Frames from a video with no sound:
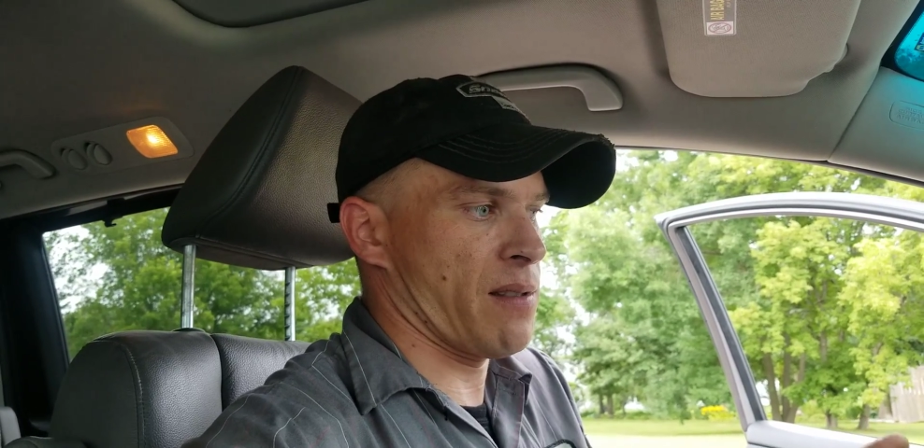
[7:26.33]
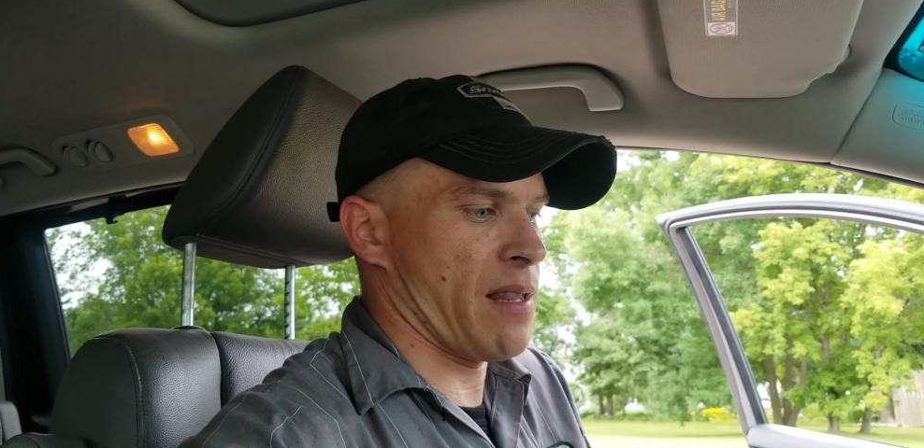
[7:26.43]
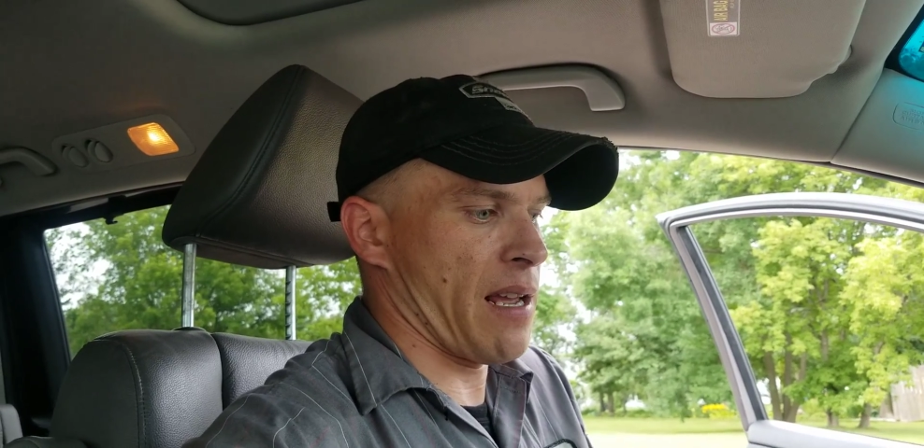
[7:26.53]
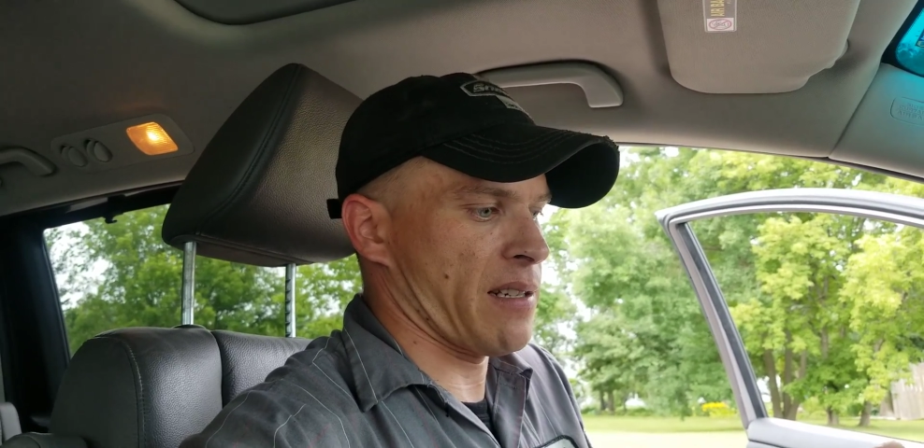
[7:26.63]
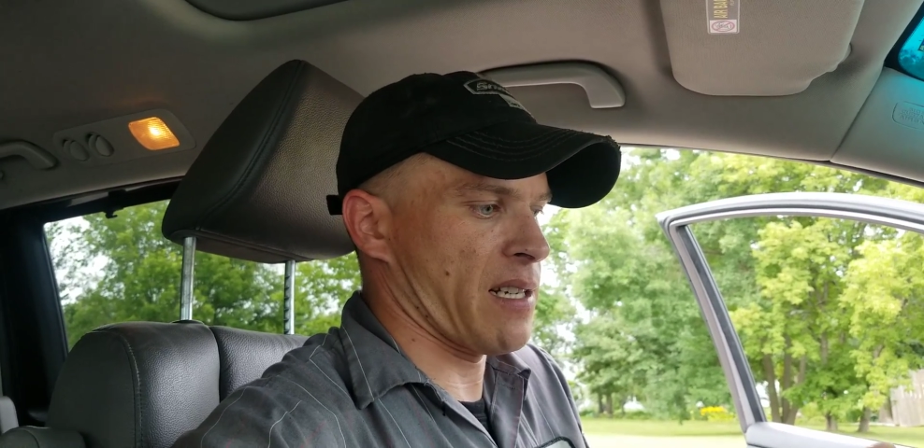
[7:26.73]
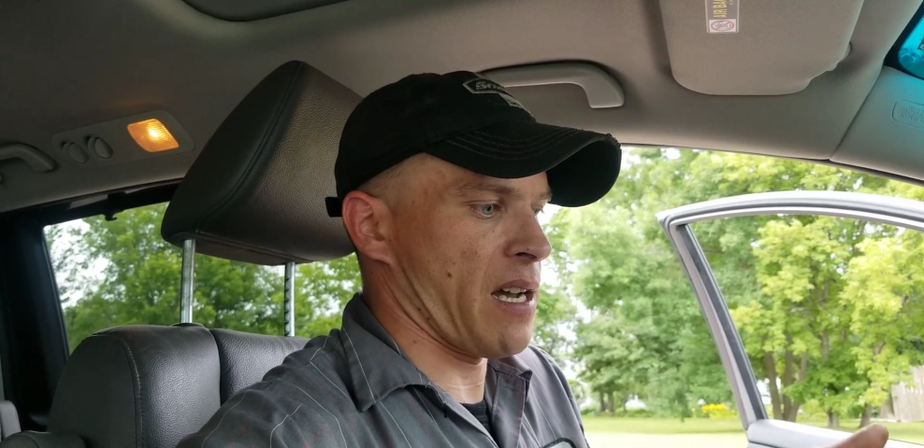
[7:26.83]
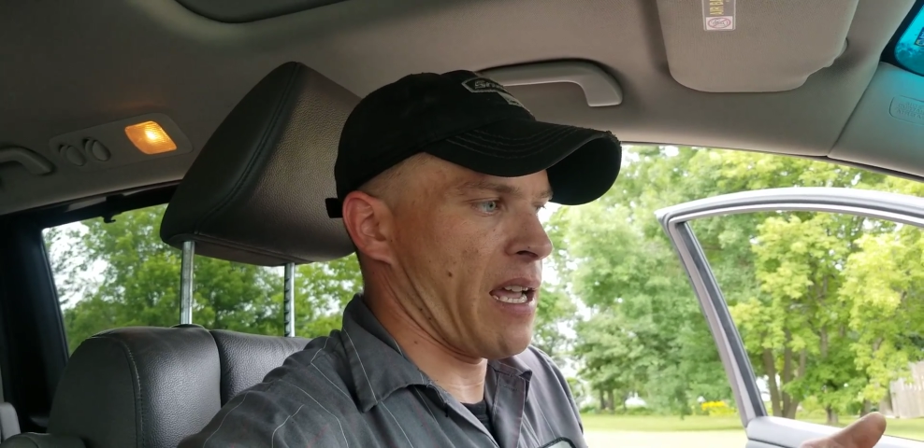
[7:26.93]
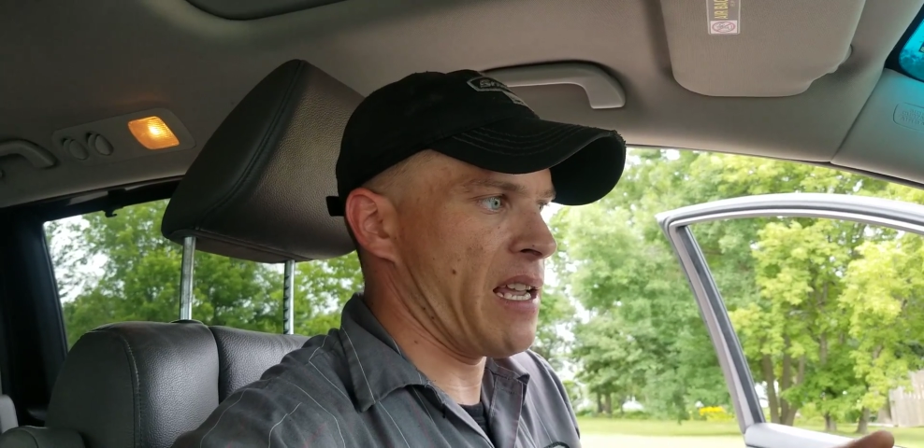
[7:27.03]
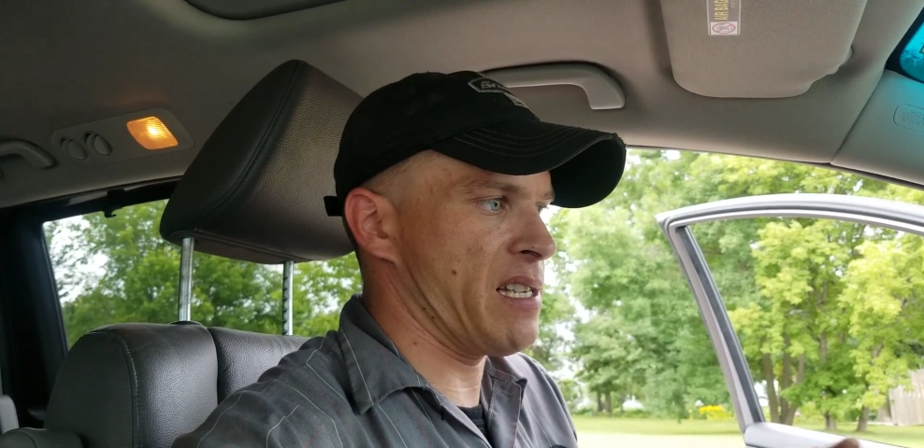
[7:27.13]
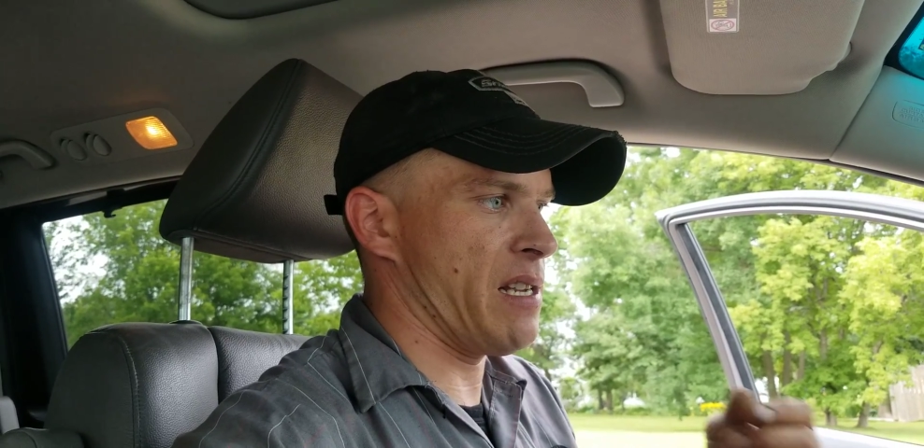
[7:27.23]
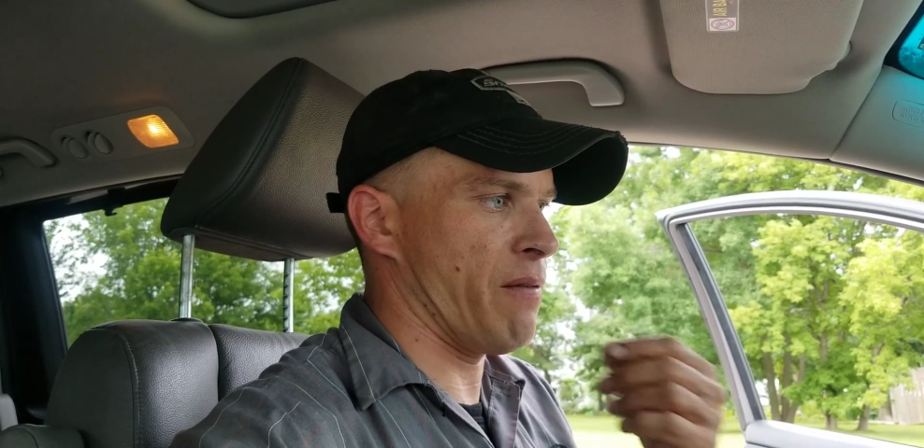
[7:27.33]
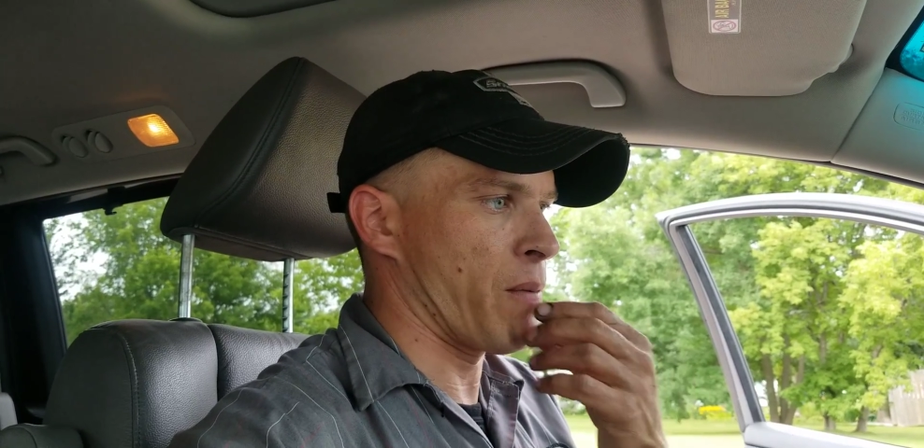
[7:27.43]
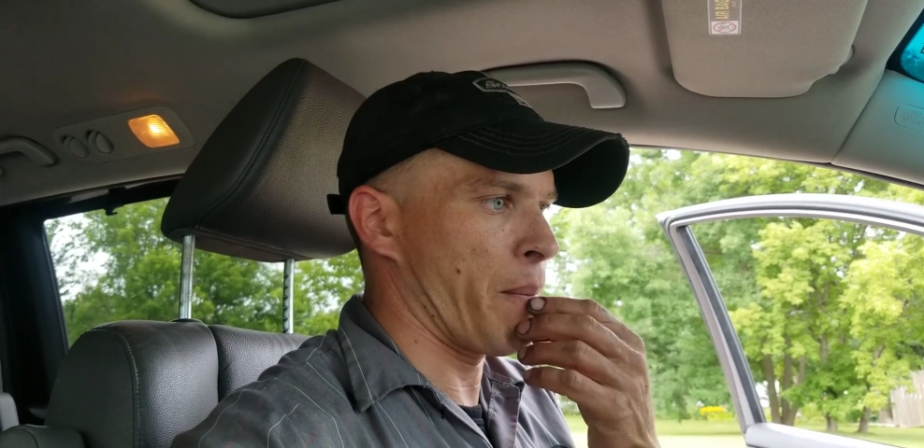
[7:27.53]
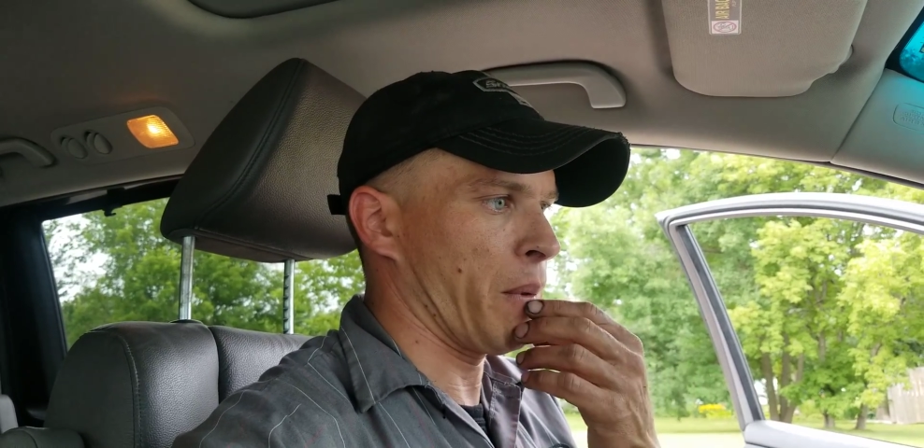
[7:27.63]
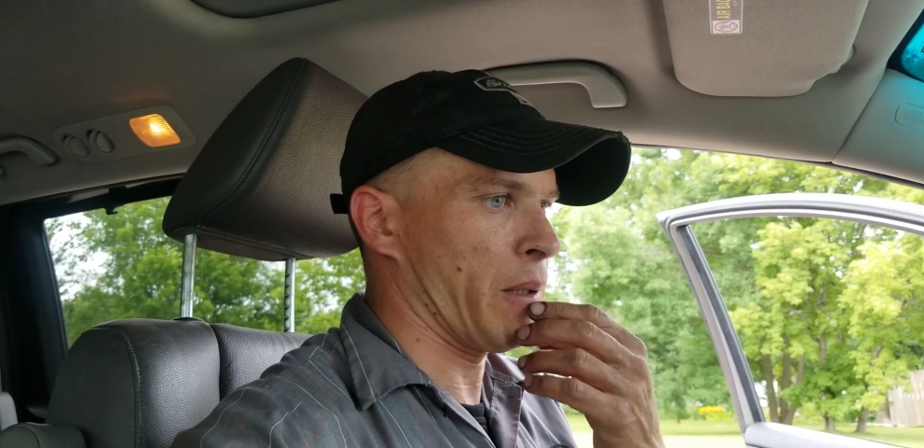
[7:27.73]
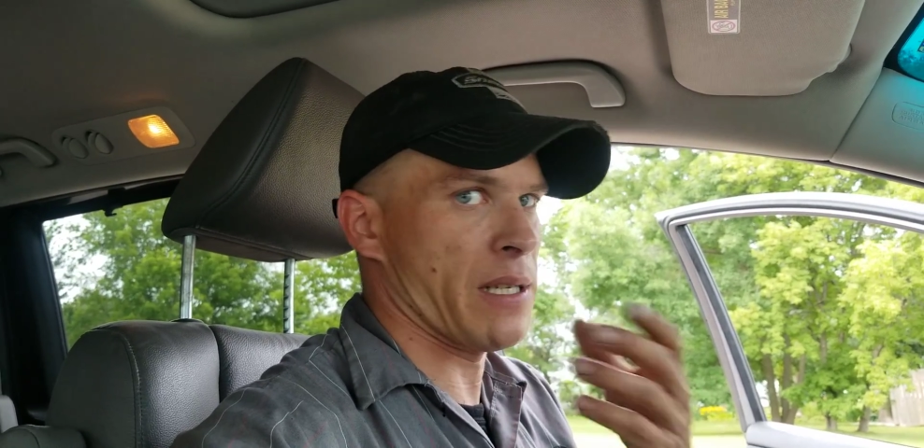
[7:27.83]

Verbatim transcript: that uh, AC ripple